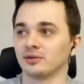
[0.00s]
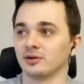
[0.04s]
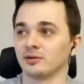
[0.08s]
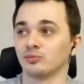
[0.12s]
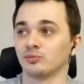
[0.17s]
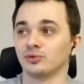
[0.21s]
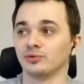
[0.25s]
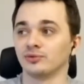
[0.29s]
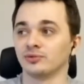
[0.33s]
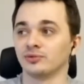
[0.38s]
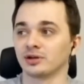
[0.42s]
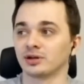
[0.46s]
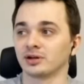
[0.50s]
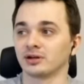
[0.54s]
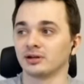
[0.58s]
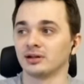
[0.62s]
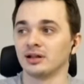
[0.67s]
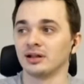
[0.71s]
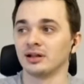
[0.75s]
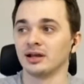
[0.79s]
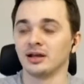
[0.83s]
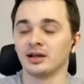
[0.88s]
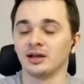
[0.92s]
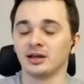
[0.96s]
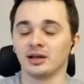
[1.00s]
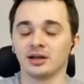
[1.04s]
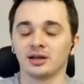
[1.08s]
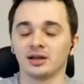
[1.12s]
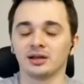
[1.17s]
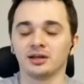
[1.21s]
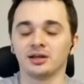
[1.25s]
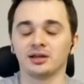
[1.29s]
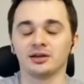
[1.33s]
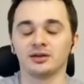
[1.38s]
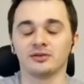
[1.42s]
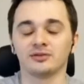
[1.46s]
So
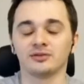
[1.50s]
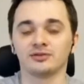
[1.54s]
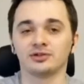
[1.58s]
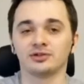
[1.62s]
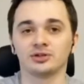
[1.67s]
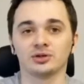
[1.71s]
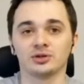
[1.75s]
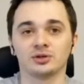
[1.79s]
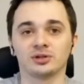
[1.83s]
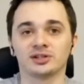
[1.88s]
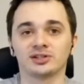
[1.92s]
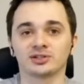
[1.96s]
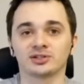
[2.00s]
everything